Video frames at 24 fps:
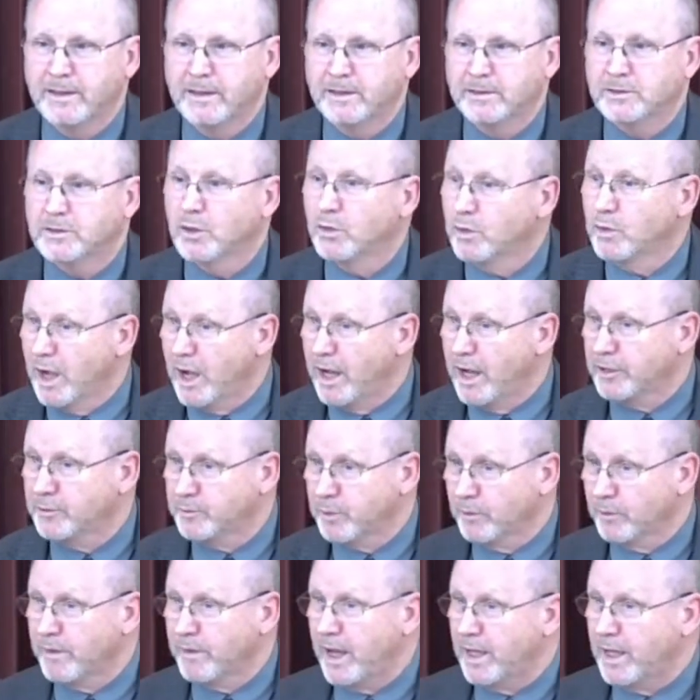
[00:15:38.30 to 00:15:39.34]
So God
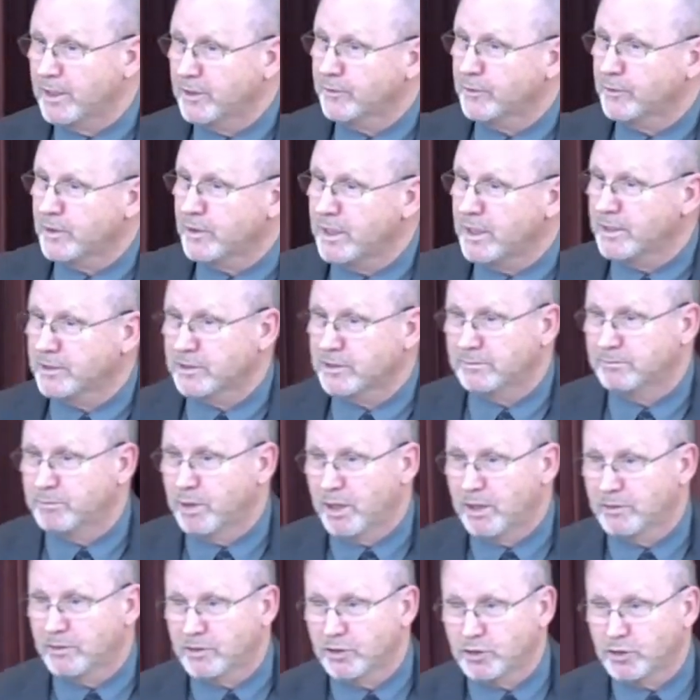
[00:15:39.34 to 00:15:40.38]
provides for us, and
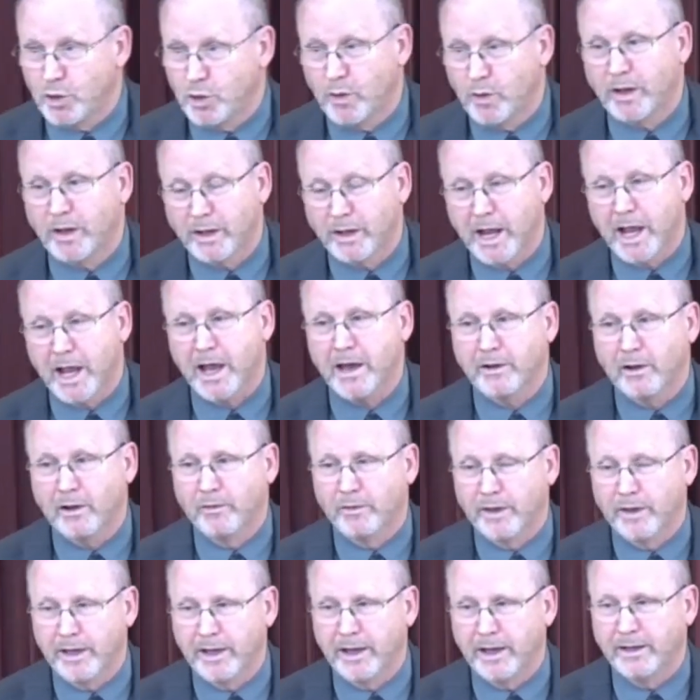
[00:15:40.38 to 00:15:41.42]
Paul said, You can count
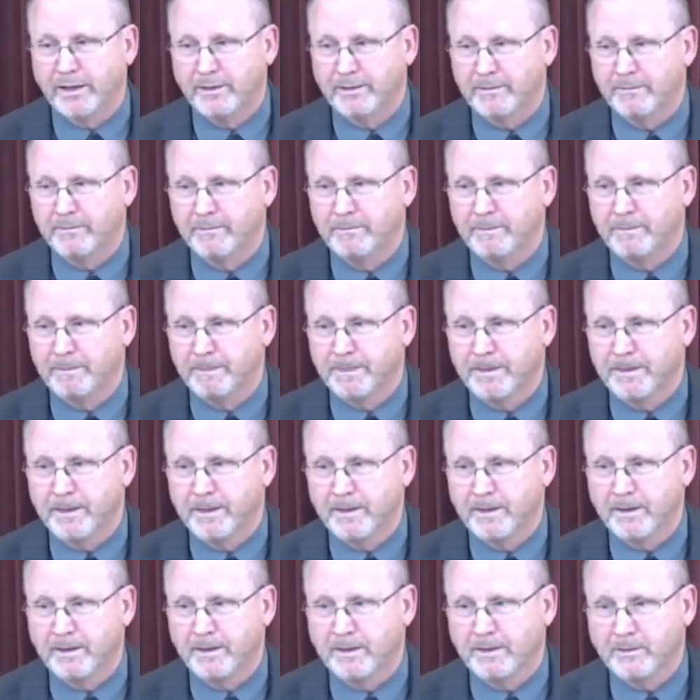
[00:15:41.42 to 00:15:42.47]
on that.
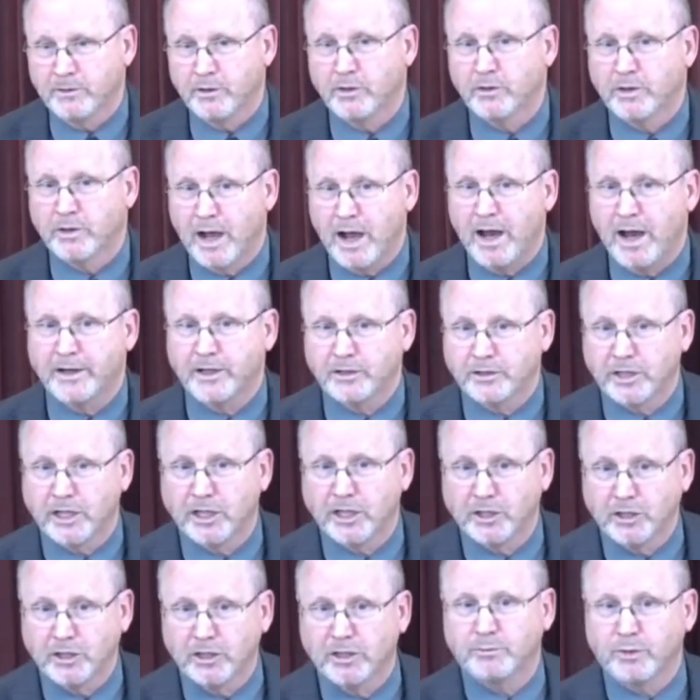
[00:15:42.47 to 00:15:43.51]
Your God is a
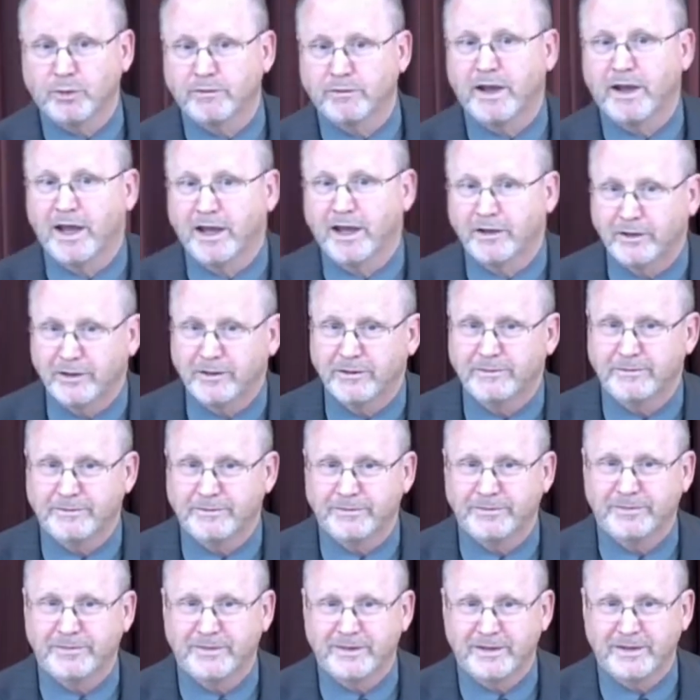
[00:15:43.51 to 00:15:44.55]
good provider.
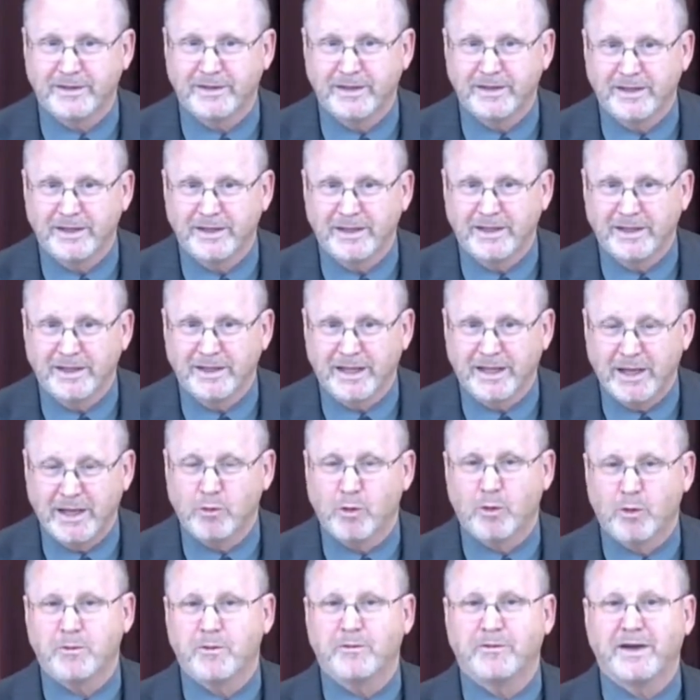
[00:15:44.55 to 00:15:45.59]
He
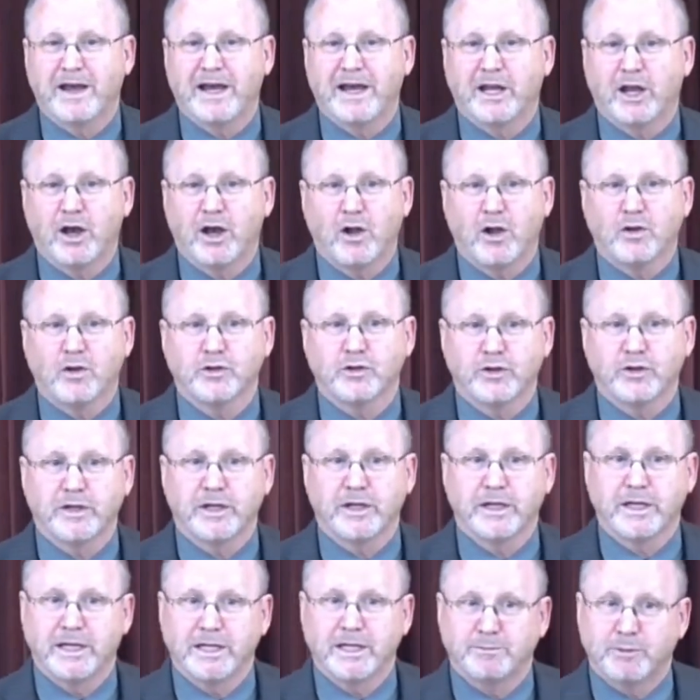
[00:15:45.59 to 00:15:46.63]
will provide all your
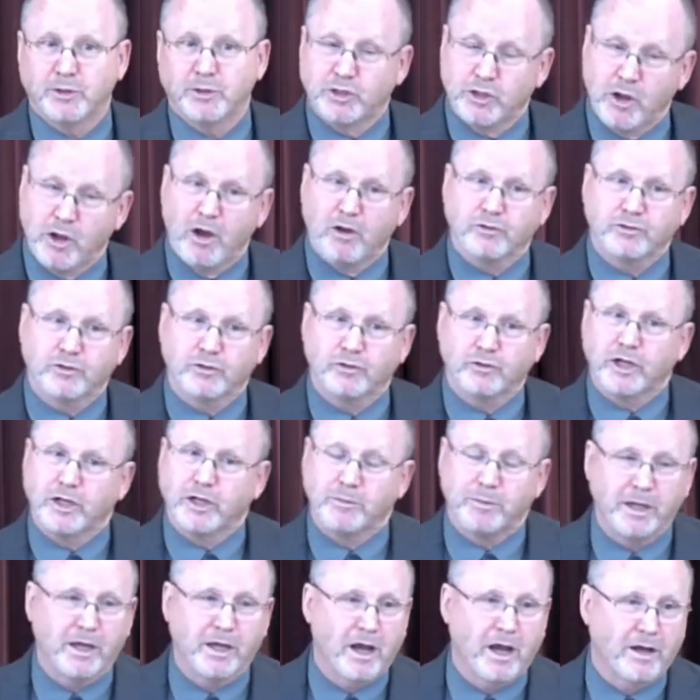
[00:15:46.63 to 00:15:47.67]
needs, but you also need to
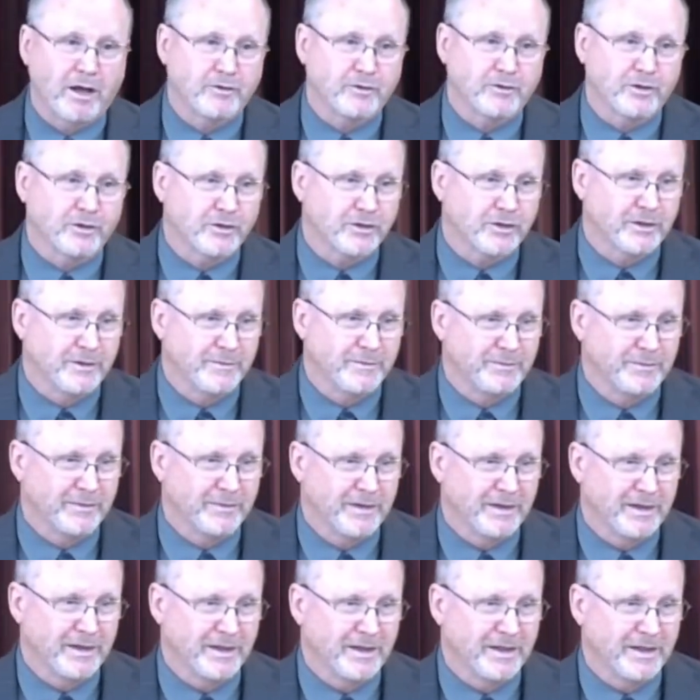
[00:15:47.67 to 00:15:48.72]
be conscious
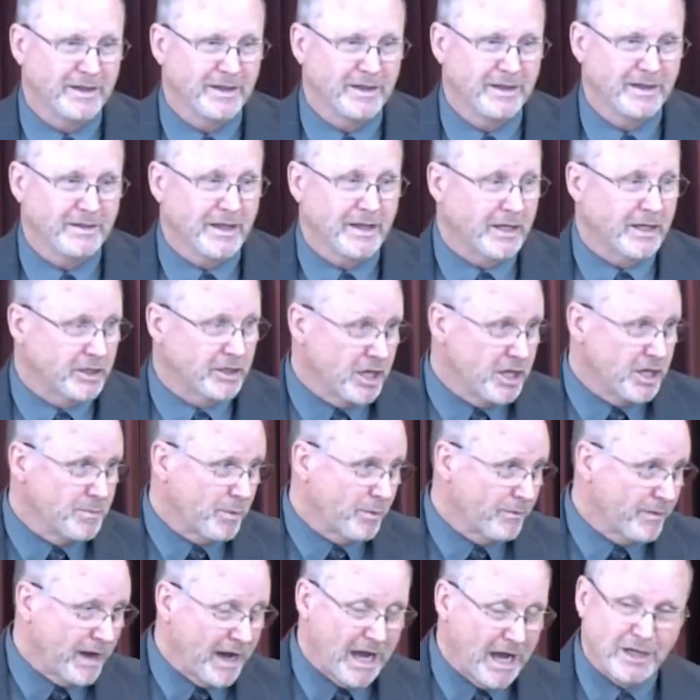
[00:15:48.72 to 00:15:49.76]
that as He
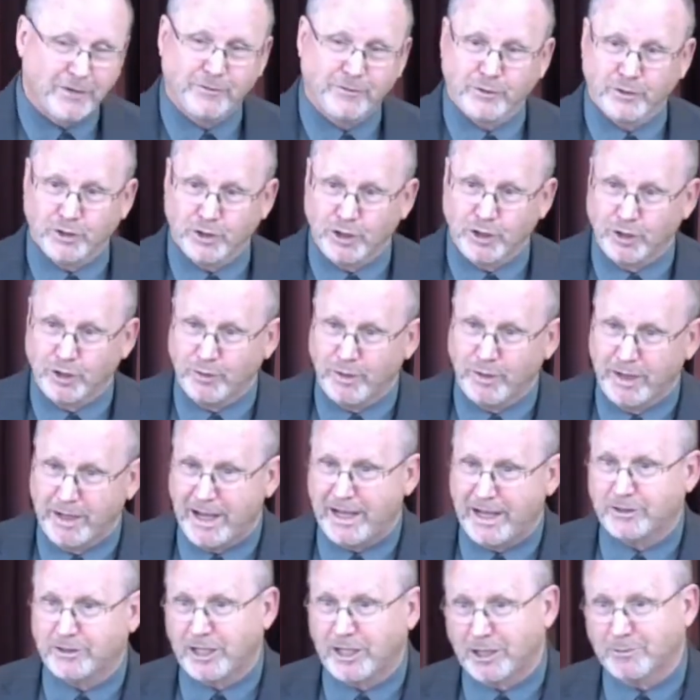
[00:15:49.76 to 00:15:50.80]
provides for you, He
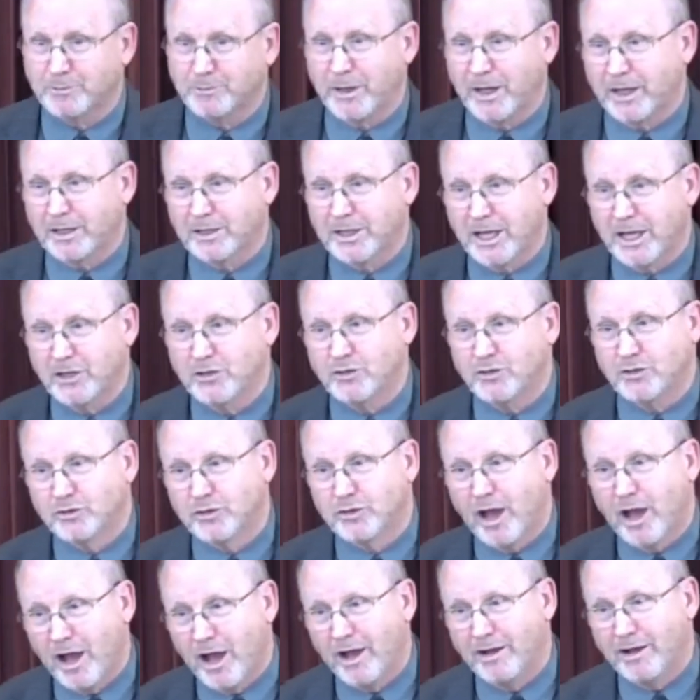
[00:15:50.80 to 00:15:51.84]
has expectations
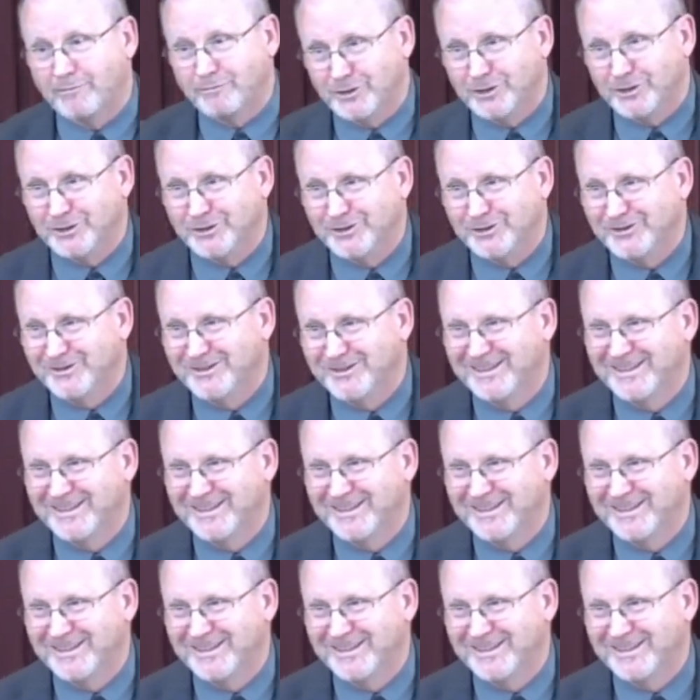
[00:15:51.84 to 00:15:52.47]
of you.